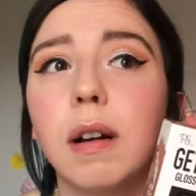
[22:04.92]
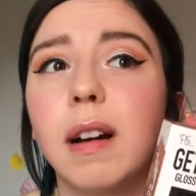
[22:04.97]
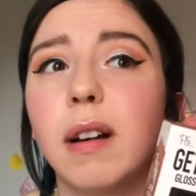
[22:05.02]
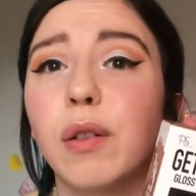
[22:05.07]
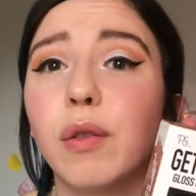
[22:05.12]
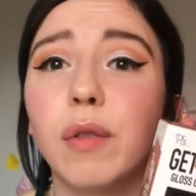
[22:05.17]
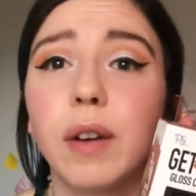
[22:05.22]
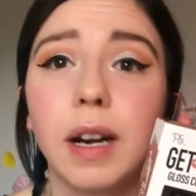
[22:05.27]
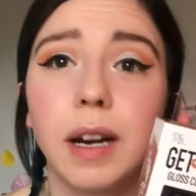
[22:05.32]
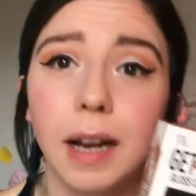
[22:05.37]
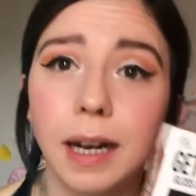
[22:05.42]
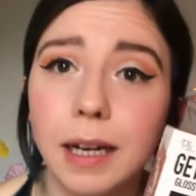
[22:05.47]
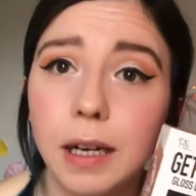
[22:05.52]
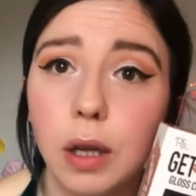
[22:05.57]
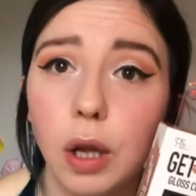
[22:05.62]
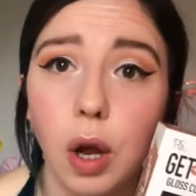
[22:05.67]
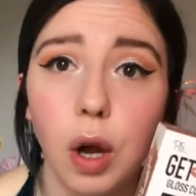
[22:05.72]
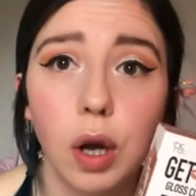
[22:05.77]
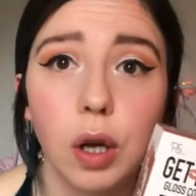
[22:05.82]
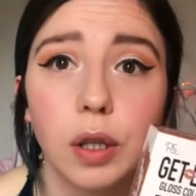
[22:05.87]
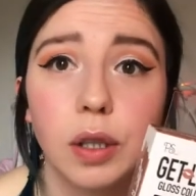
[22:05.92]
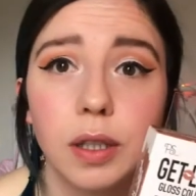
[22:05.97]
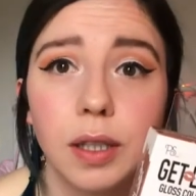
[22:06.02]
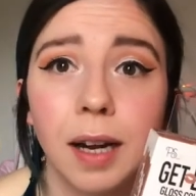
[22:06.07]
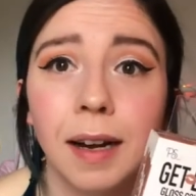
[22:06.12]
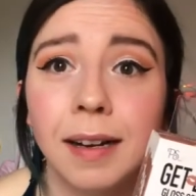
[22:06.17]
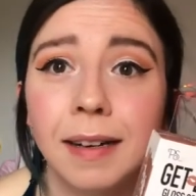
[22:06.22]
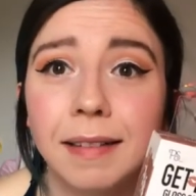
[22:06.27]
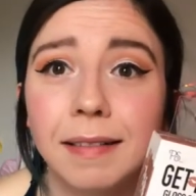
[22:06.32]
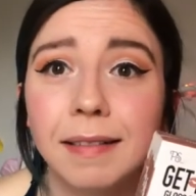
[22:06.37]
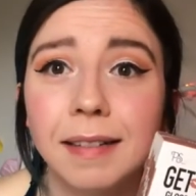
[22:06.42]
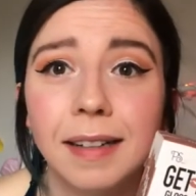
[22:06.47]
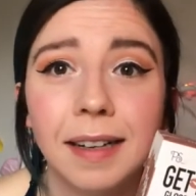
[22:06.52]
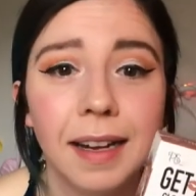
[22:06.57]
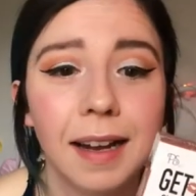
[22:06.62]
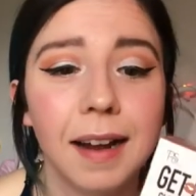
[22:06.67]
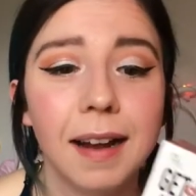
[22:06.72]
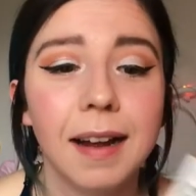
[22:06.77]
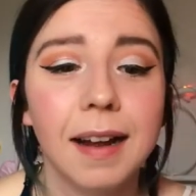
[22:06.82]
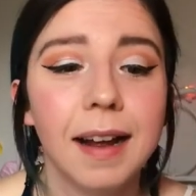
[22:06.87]
I don't really like gloss.
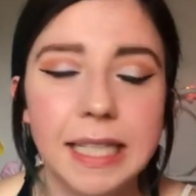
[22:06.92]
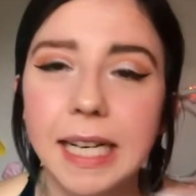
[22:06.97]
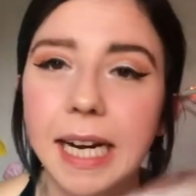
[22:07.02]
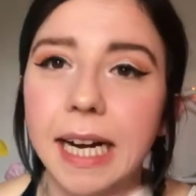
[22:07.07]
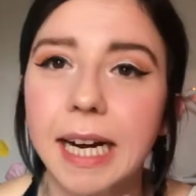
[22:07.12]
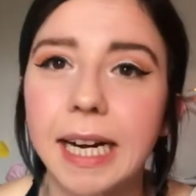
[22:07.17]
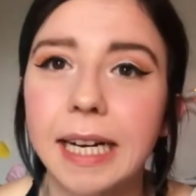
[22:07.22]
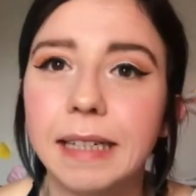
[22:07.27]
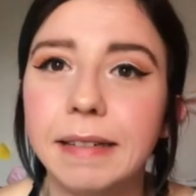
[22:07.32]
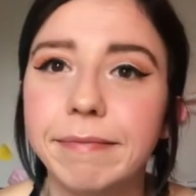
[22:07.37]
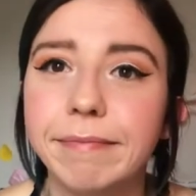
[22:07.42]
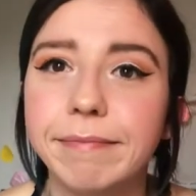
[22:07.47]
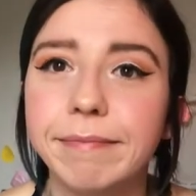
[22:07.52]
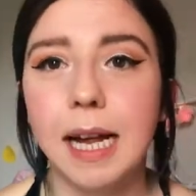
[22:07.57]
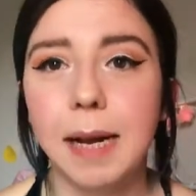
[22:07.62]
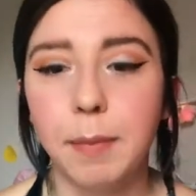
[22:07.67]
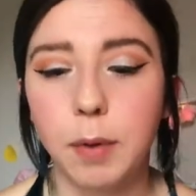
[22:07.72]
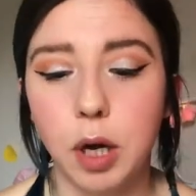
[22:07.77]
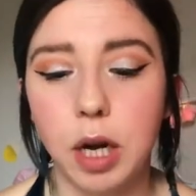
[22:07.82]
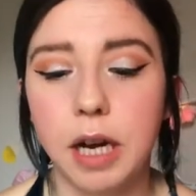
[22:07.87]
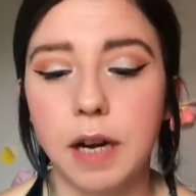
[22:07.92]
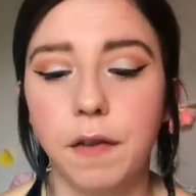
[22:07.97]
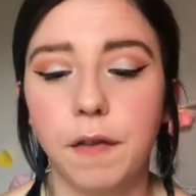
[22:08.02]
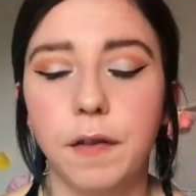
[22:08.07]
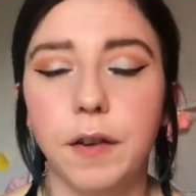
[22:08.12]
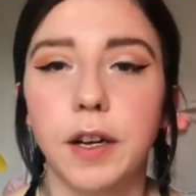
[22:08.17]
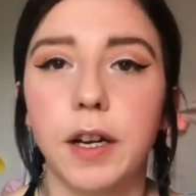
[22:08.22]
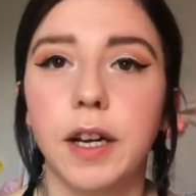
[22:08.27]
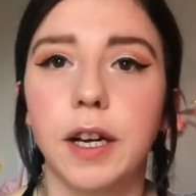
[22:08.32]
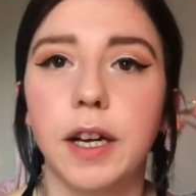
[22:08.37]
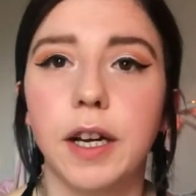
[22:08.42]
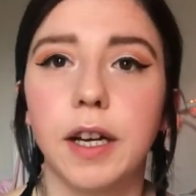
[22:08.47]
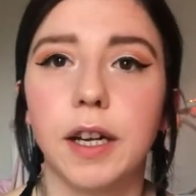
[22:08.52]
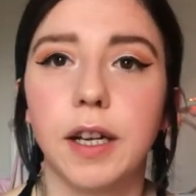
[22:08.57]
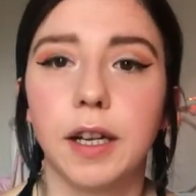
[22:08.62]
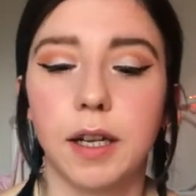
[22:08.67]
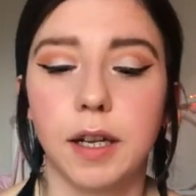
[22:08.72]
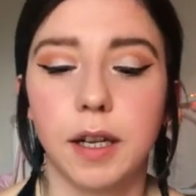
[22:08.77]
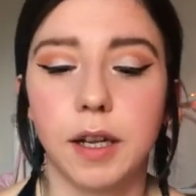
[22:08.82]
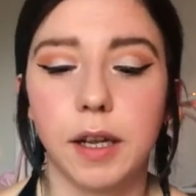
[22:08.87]
Yeah, I'm gonna have to
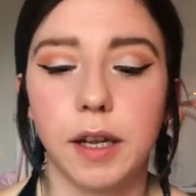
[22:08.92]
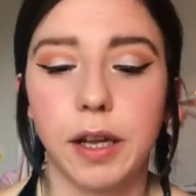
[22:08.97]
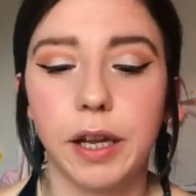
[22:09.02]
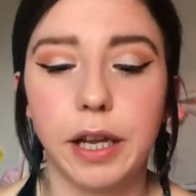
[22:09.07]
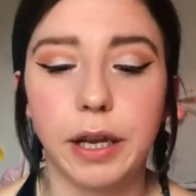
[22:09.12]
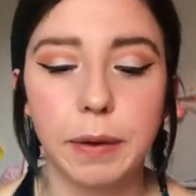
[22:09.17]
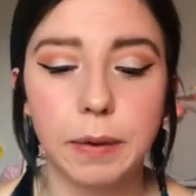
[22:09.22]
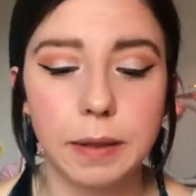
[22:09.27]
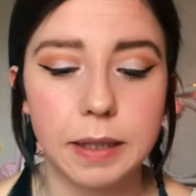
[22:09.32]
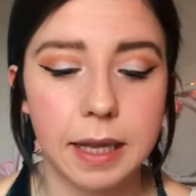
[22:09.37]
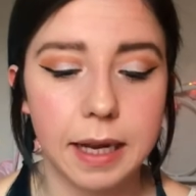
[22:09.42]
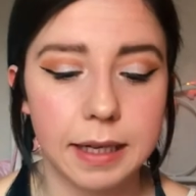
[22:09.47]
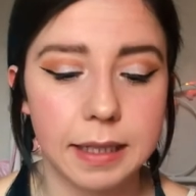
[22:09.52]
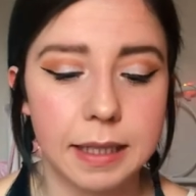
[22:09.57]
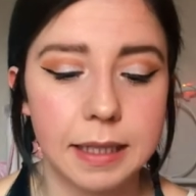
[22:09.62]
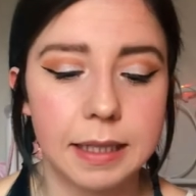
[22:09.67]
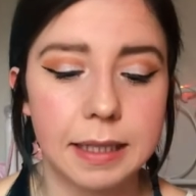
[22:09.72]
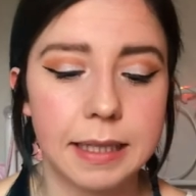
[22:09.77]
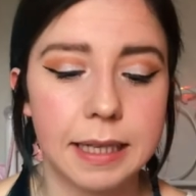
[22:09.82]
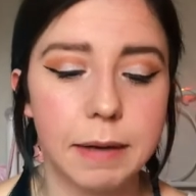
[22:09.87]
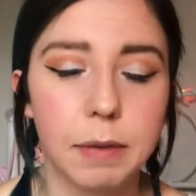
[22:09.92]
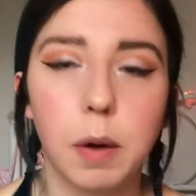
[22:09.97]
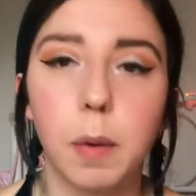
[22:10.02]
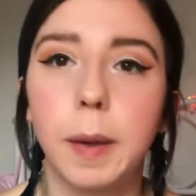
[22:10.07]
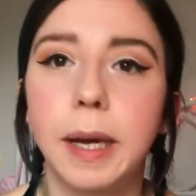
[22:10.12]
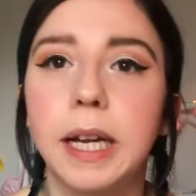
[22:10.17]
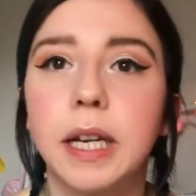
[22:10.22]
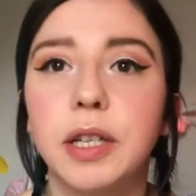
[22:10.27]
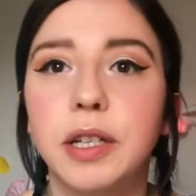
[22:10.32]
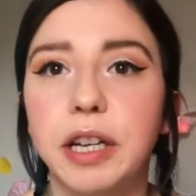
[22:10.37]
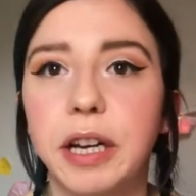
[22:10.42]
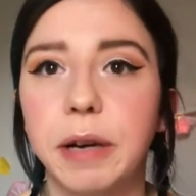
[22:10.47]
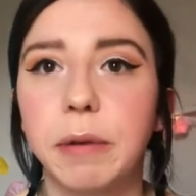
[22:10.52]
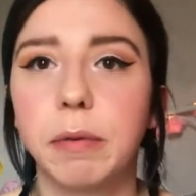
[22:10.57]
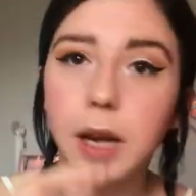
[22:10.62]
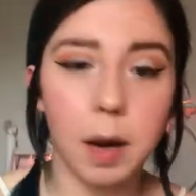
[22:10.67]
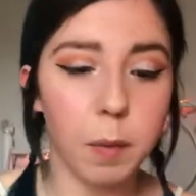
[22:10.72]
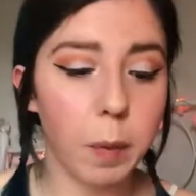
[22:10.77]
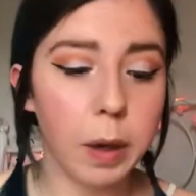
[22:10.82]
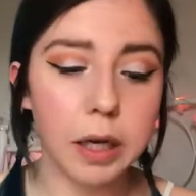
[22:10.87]
use this and see what we can
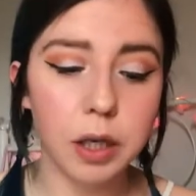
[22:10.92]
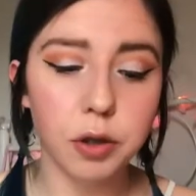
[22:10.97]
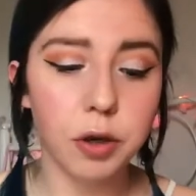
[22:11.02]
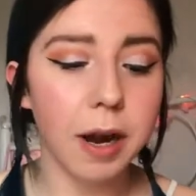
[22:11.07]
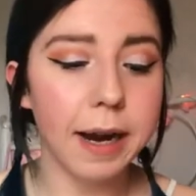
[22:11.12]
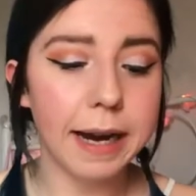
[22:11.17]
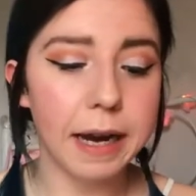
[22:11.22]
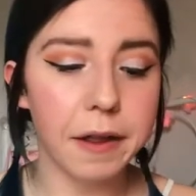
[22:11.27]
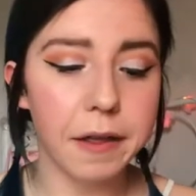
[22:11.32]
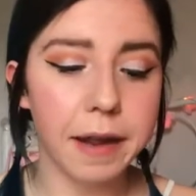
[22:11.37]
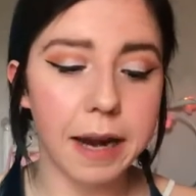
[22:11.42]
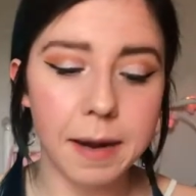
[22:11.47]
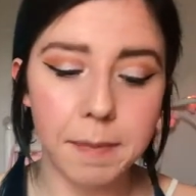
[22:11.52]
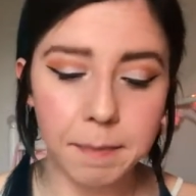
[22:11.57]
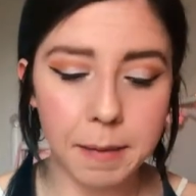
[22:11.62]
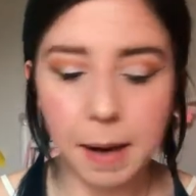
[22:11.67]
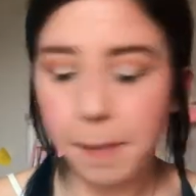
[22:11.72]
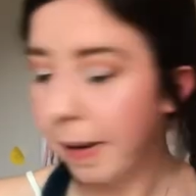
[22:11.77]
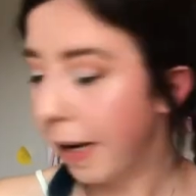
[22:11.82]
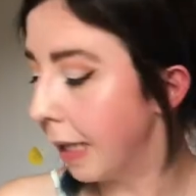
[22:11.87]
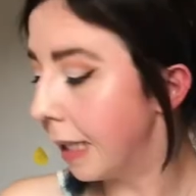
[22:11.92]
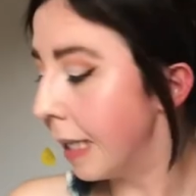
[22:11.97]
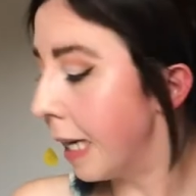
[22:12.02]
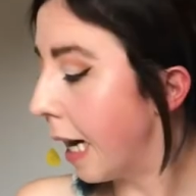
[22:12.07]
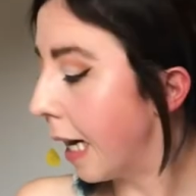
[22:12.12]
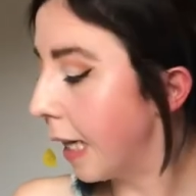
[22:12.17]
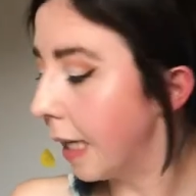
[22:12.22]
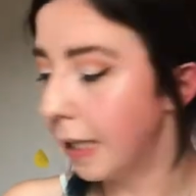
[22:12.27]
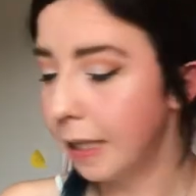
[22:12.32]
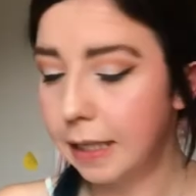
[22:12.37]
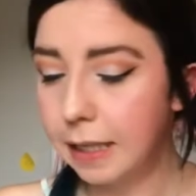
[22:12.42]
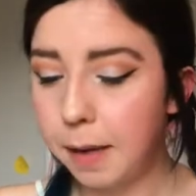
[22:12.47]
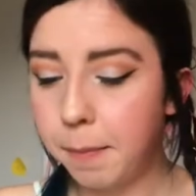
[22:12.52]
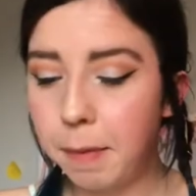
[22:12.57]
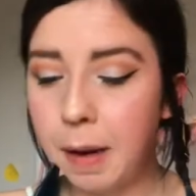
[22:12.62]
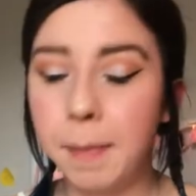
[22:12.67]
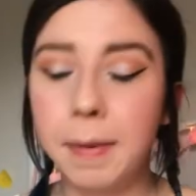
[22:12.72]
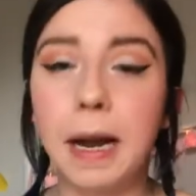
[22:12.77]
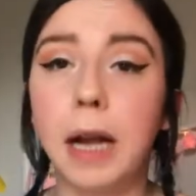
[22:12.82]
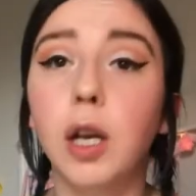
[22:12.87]
do. I'm willing to try anything. Maybe it's nice.
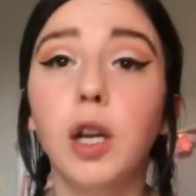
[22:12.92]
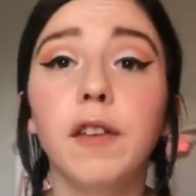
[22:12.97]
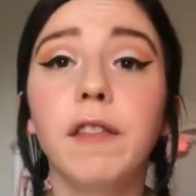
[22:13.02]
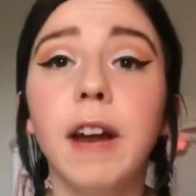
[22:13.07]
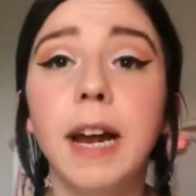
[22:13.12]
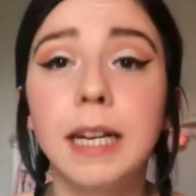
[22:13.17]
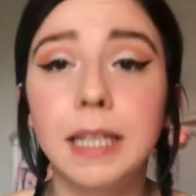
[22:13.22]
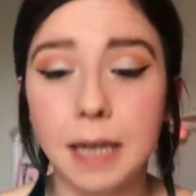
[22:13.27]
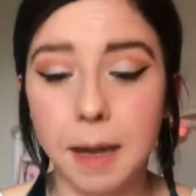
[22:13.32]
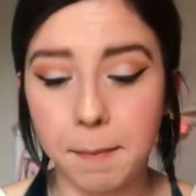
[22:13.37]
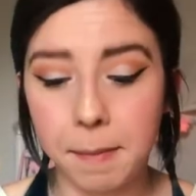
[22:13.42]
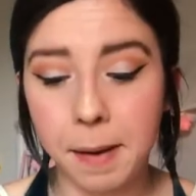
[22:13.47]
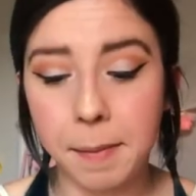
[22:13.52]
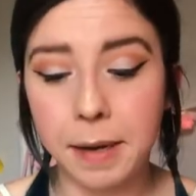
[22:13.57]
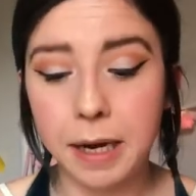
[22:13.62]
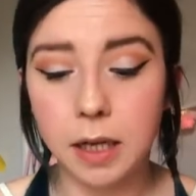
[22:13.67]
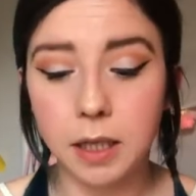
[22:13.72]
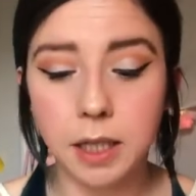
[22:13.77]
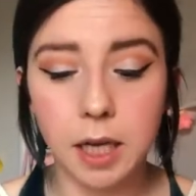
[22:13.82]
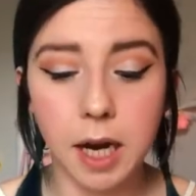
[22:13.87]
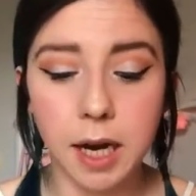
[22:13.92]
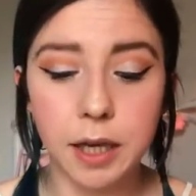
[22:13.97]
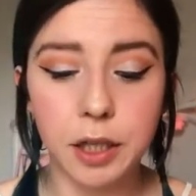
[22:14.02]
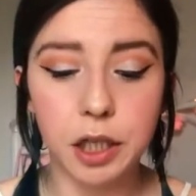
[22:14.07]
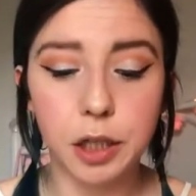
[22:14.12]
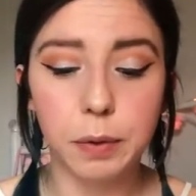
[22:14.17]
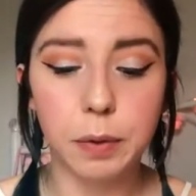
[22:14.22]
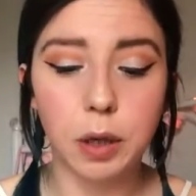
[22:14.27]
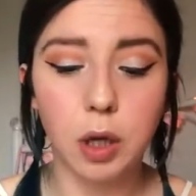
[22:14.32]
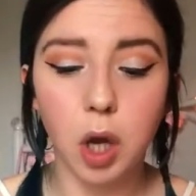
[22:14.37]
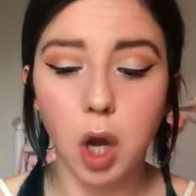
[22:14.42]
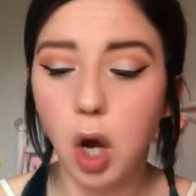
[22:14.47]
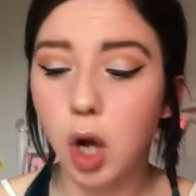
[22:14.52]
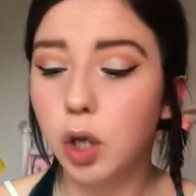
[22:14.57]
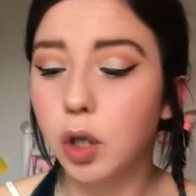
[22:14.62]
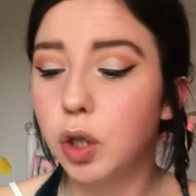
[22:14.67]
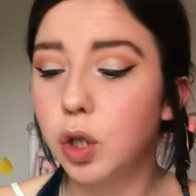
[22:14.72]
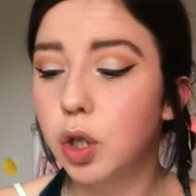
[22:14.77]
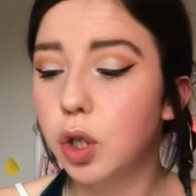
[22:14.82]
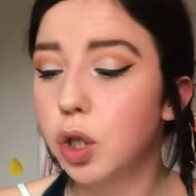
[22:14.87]
Maybe I'll love it. Maybe I'll turn into a
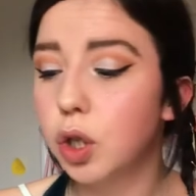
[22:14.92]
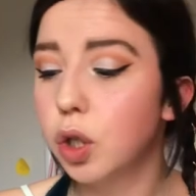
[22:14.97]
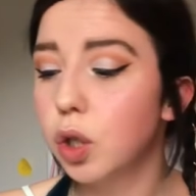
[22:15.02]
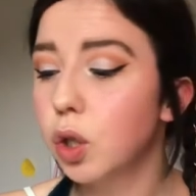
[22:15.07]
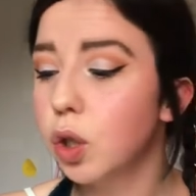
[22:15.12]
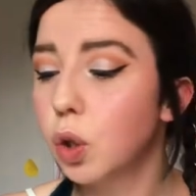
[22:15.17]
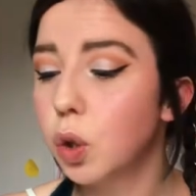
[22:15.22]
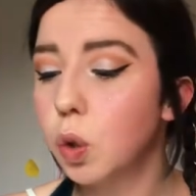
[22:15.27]
gloss